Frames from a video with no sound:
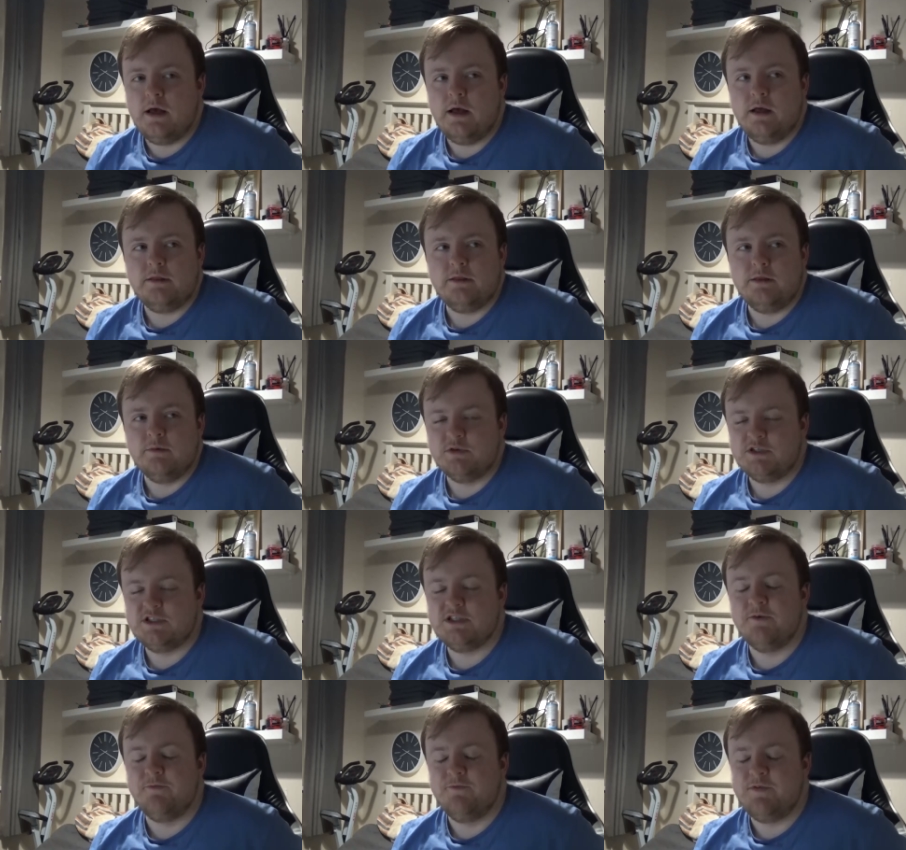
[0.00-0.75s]
There
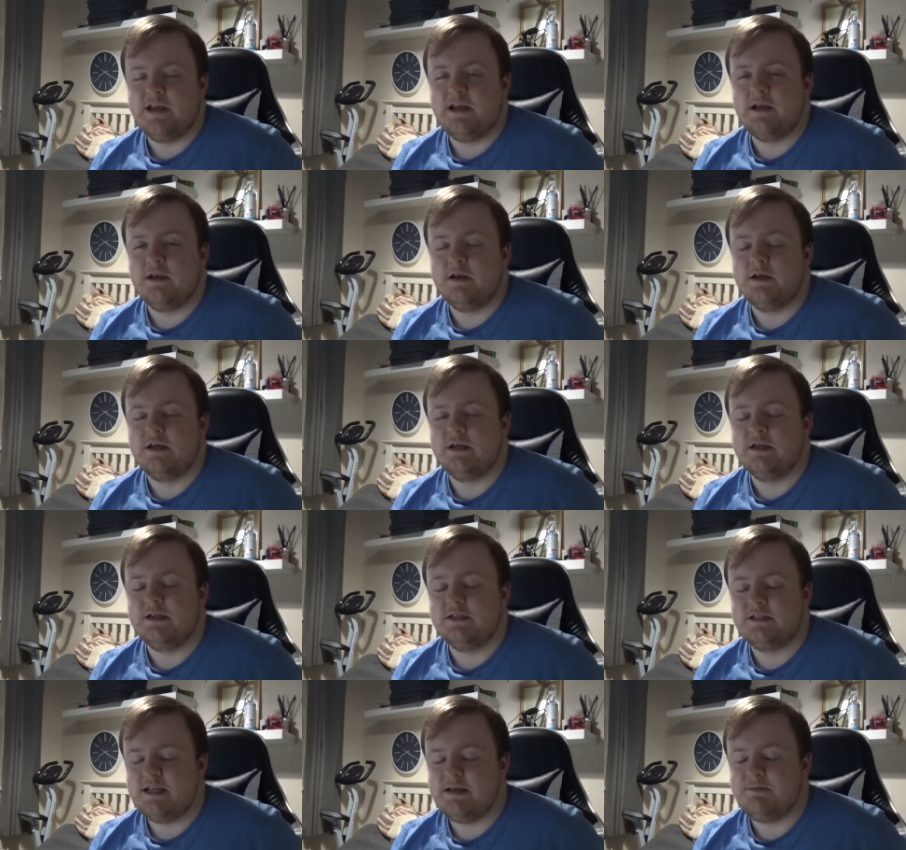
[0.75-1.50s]
was something
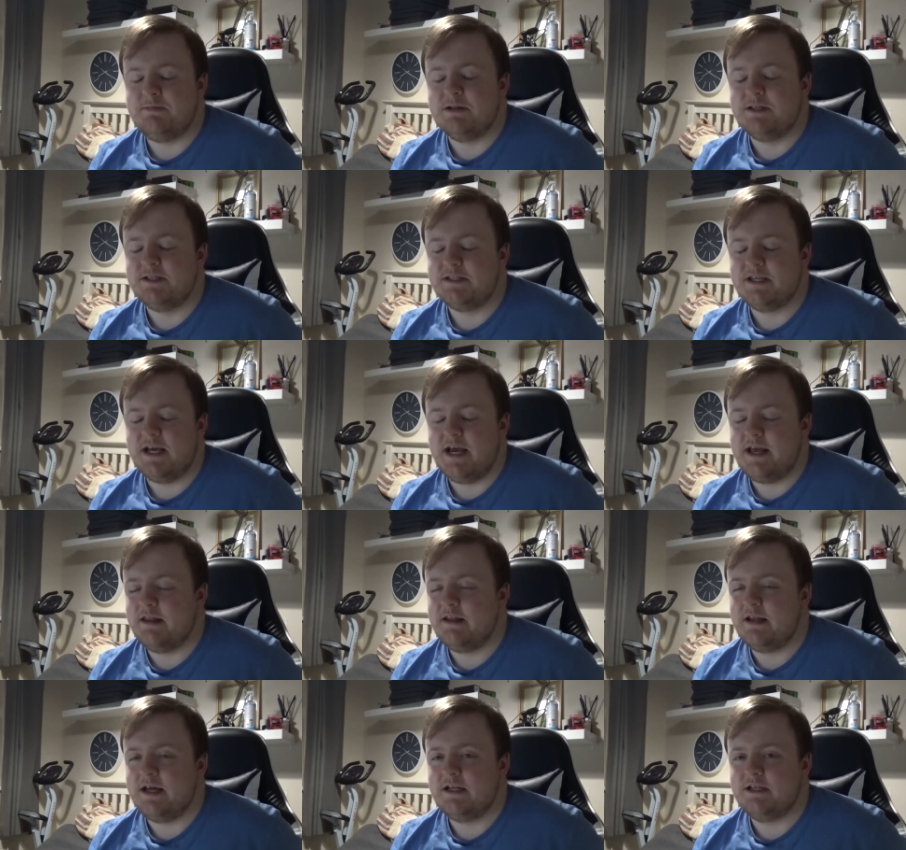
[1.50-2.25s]
deep
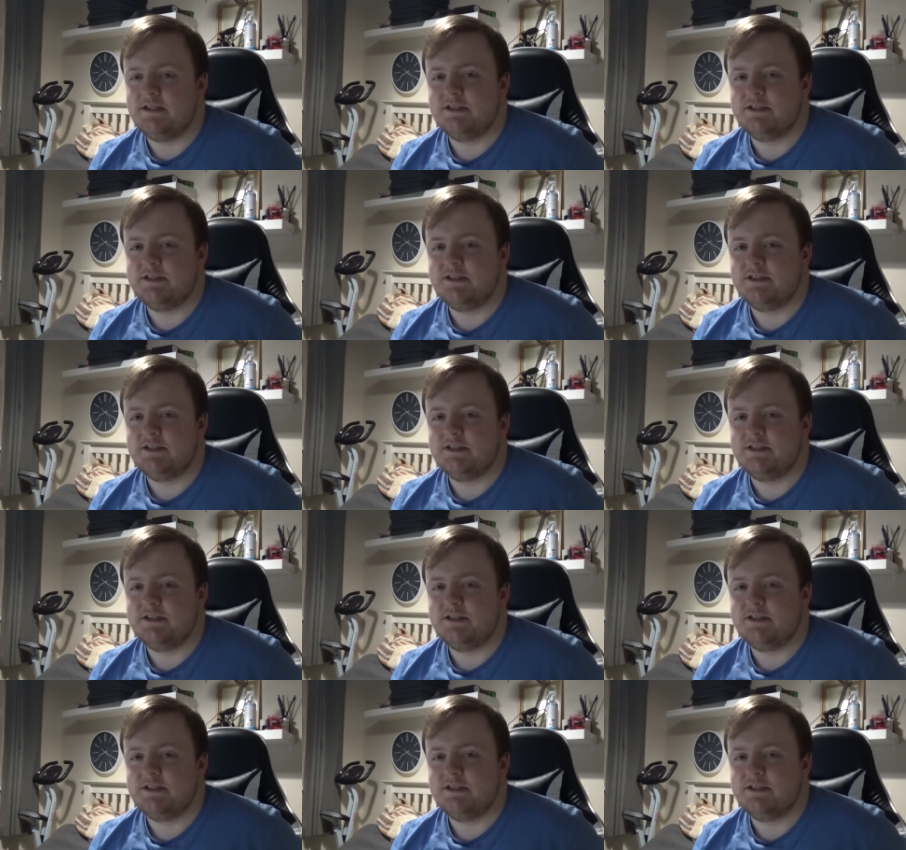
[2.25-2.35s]
inside that I